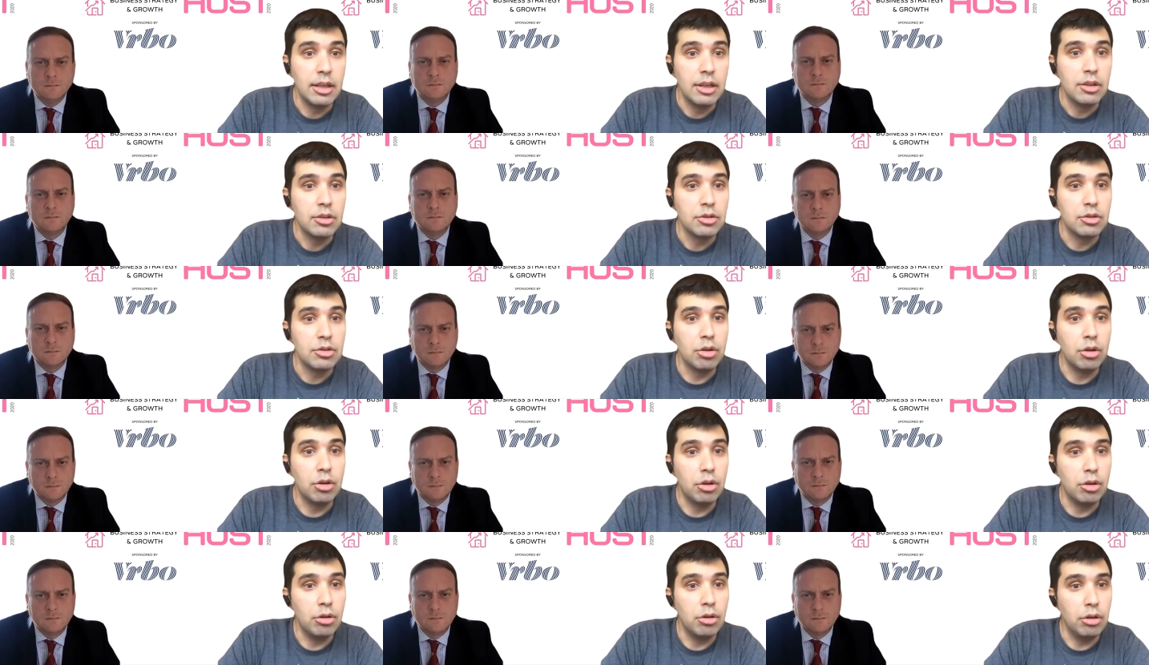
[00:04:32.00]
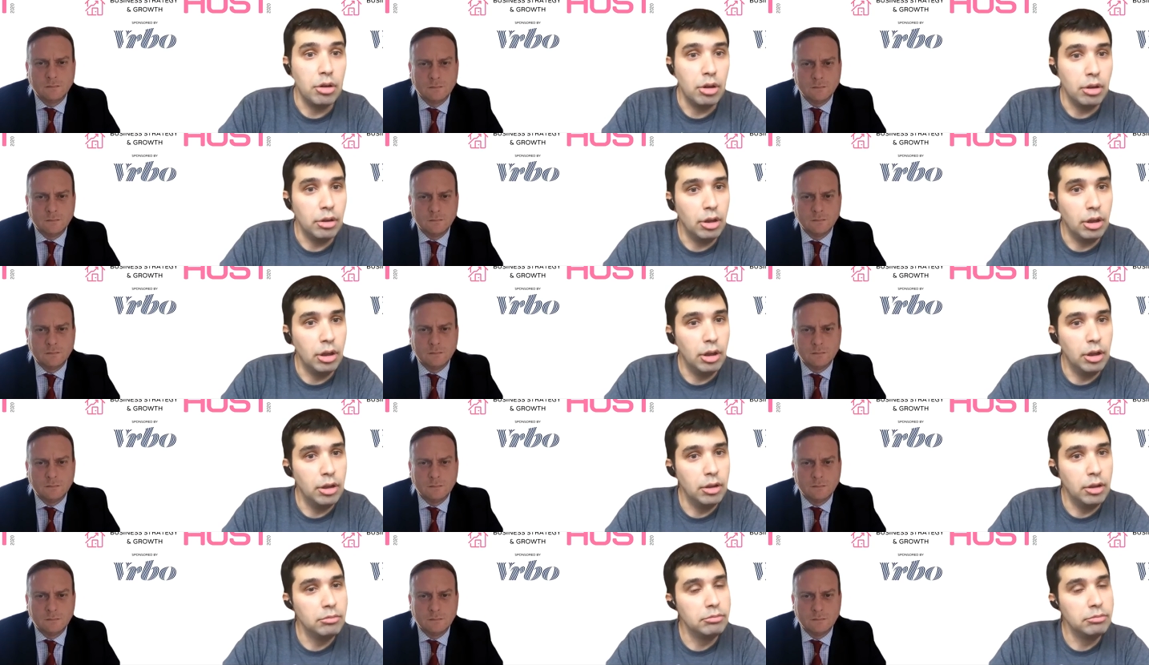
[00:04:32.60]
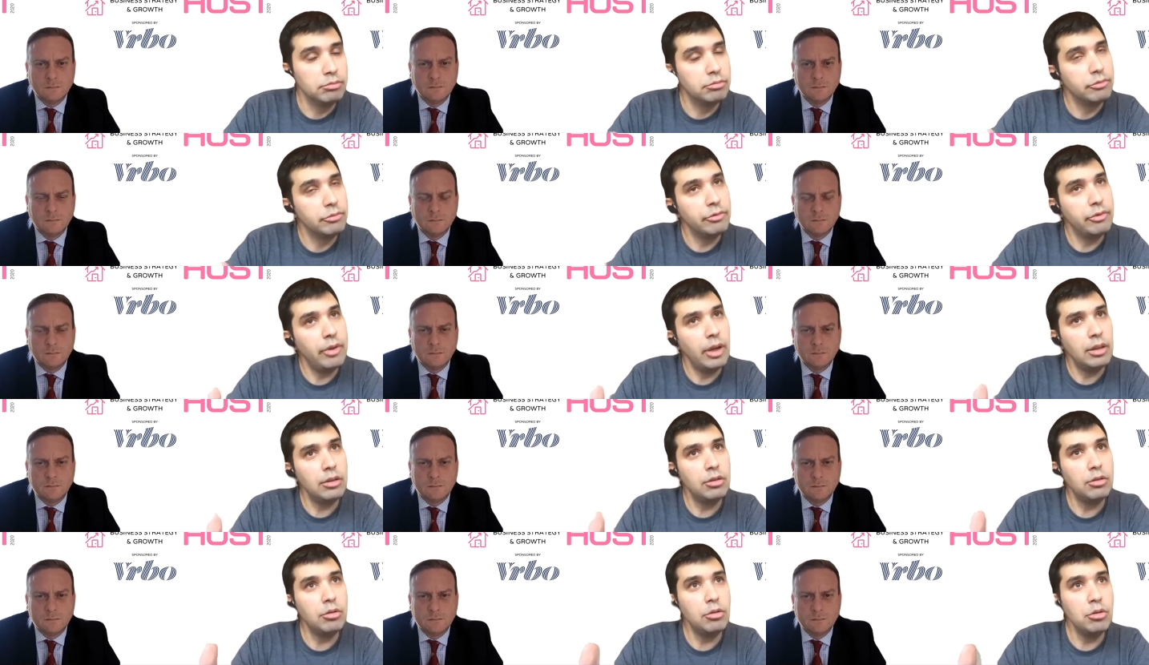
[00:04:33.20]
Speaker 1: So um,
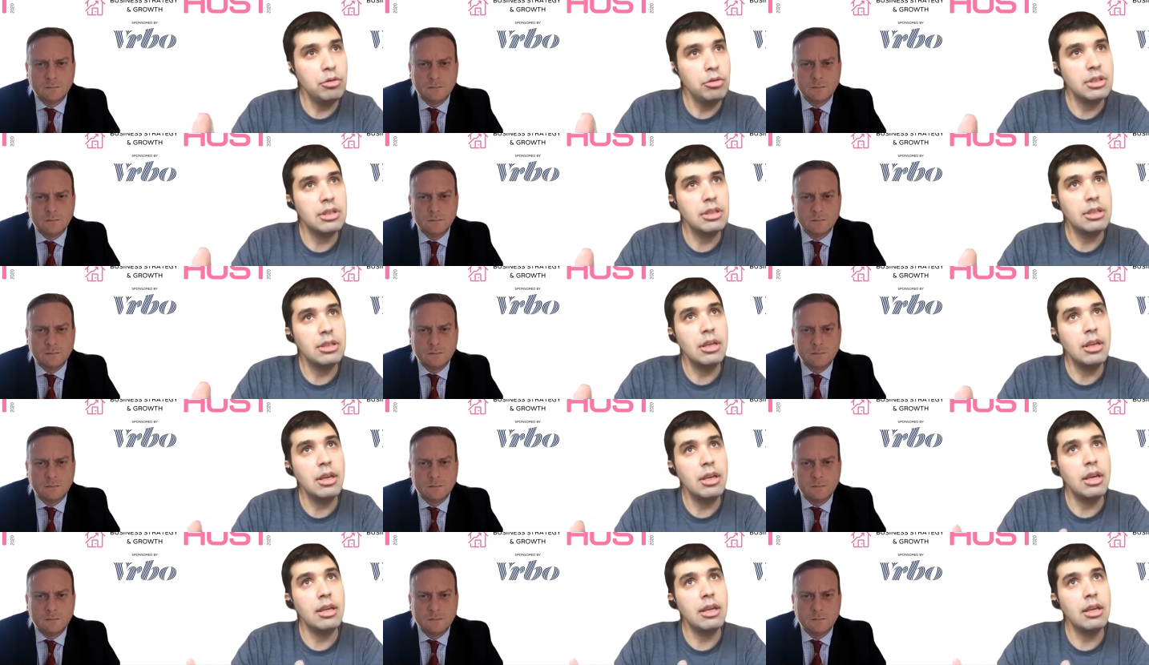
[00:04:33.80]
what do you see